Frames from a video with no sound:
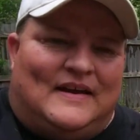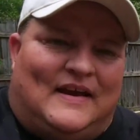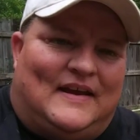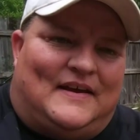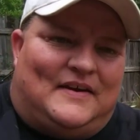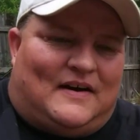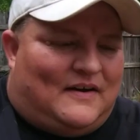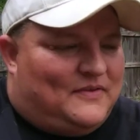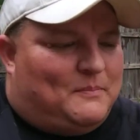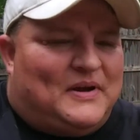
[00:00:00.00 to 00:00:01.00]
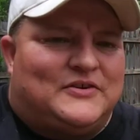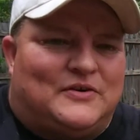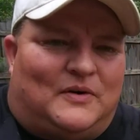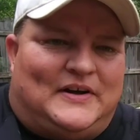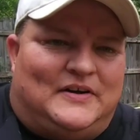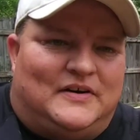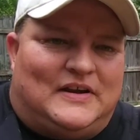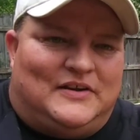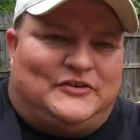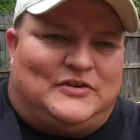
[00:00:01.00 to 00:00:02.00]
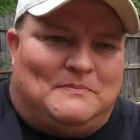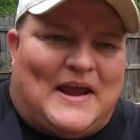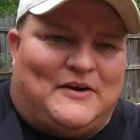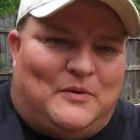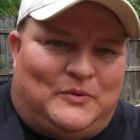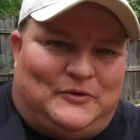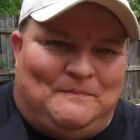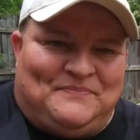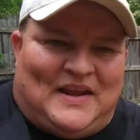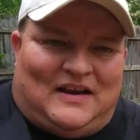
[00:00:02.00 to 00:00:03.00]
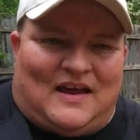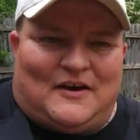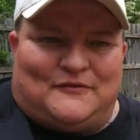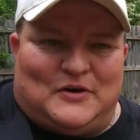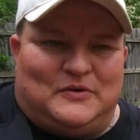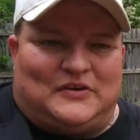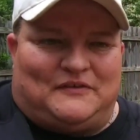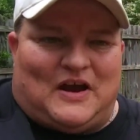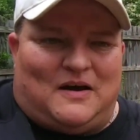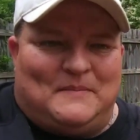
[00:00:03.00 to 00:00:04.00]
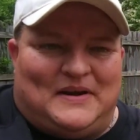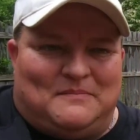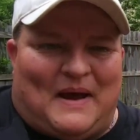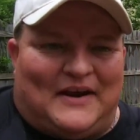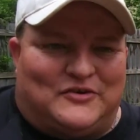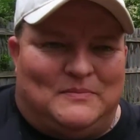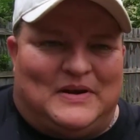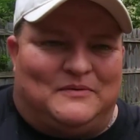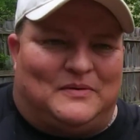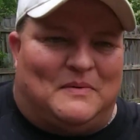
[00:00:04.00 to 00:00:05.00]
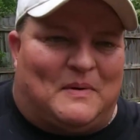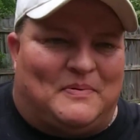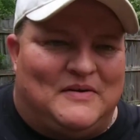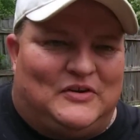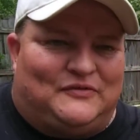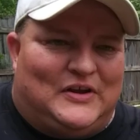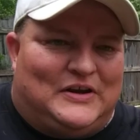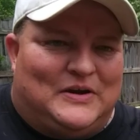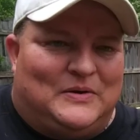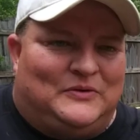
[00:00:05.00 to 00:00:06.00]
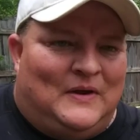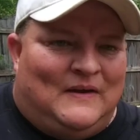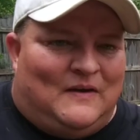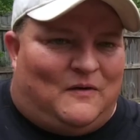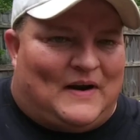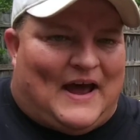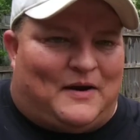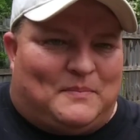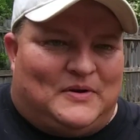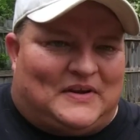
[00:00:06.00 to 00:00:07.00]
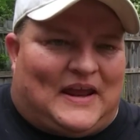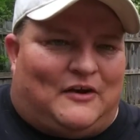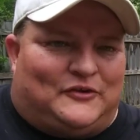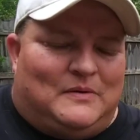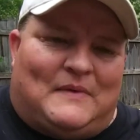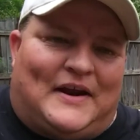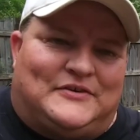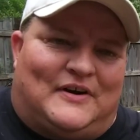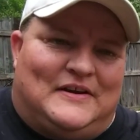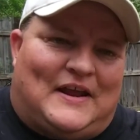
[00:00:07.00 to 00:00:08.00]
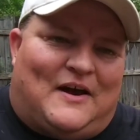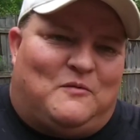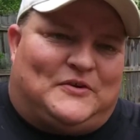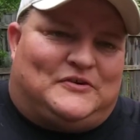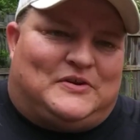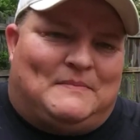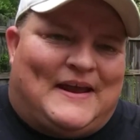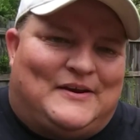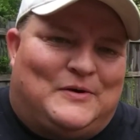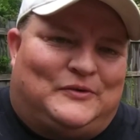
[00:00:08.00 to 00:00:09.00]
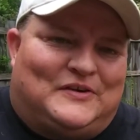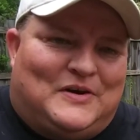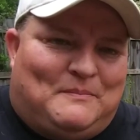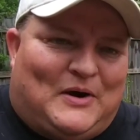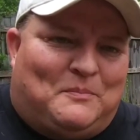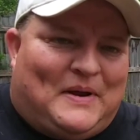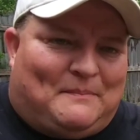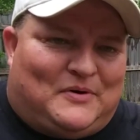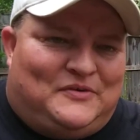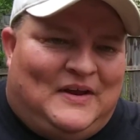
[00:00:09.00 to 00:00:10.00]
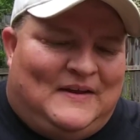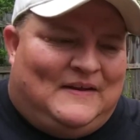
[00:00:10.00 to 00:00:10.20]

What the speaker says: And the picture on here is tomatoes. A lot of folks have commented back to me on some of my previous videos on how to put the calcium nitrate down with their tomatoes and their bell peppers